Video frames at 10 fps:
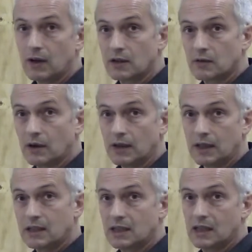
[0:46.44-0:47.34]
as well. You
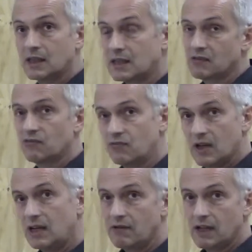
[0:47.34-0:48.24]
can see this is
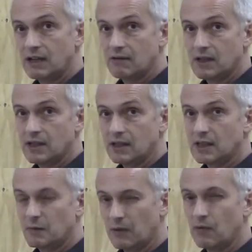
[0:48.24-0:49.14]
really, really rigid.
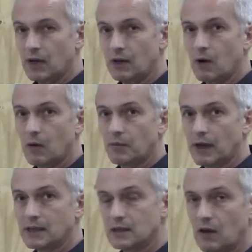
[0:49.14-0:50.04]
It's been really well
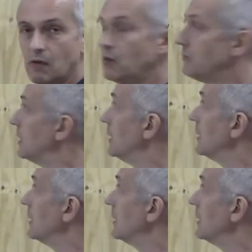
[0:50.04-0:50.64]
braced. There's no movement in